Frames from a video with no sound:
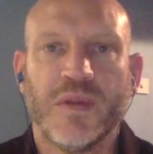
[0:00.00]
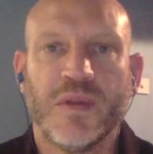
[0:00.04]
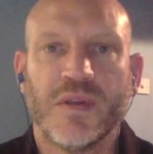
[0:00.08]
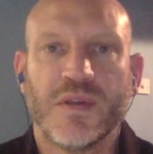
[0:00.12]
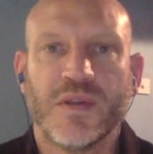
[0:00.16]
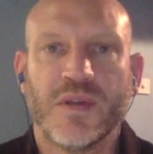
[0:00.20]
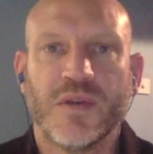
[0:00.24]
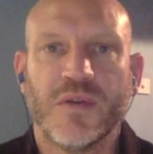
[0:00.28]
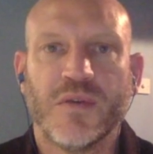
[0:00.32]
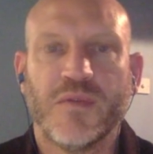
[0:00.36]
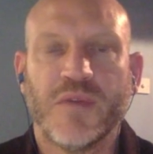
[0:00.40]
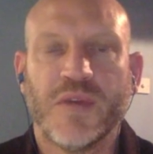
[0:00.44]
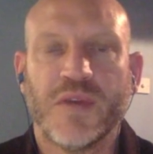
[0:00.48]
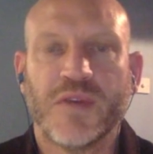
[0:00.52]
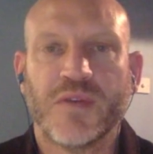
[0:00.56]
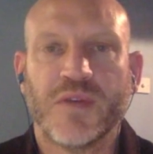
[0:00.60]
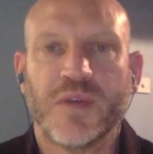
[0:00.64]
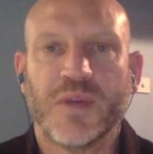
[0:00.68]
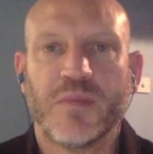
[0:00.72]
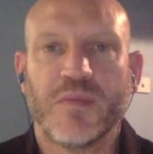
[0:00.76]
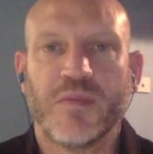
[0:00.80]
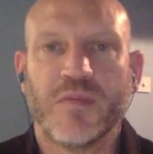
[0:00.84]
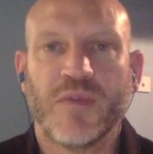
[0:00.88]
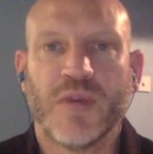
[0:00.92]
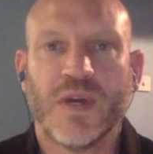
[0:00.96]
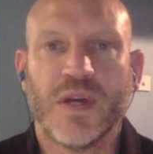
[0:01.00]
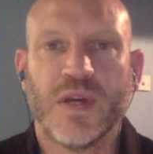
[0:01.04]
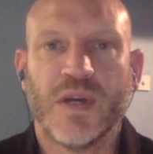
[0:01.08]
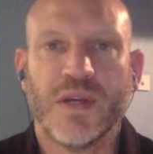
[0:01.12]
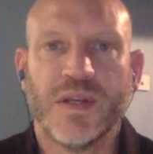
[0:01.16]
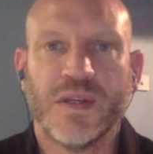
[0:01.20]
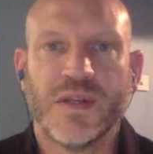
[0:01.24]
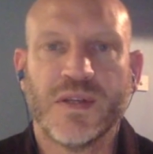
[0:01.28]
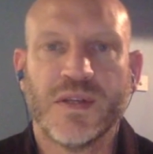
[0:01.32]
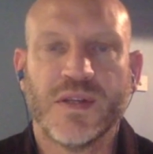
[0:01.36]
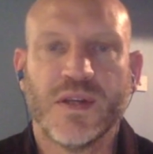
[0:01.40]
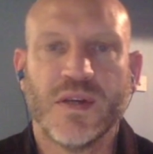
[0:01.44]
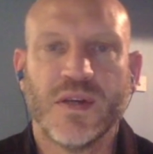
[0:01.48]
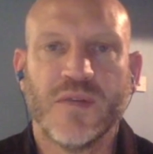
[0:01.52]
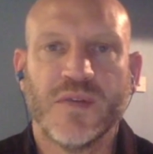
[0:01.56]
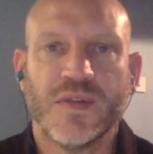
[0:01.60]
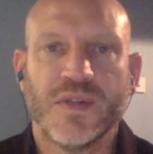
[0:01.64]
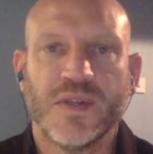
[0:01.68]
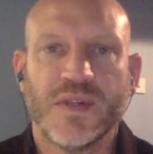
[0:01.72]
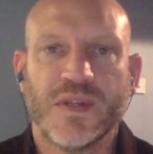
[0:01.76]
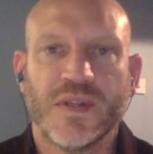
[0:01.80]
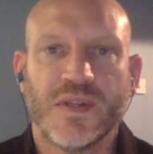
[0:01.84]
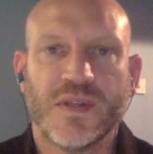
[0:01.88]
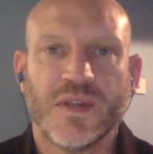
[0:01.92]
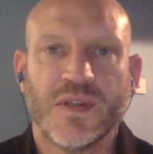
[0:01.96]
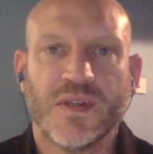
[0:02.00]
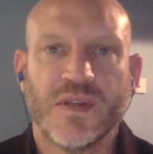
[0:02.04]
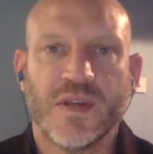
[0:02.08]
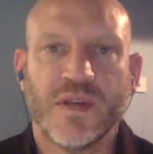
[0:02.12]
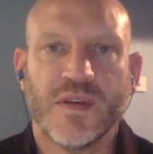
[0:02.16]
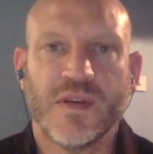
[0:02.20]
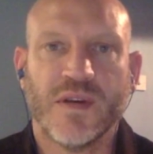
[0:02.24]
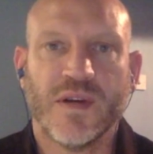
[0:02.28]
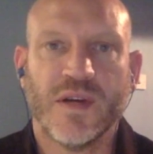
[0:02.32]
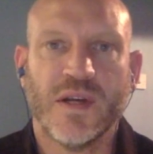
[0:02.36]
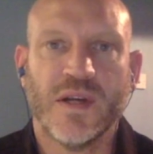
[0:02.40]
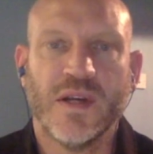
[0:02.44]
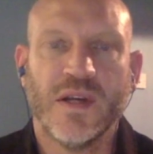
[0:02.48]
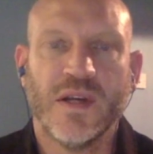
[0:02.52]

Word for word: There's no federally provided services to Tigray,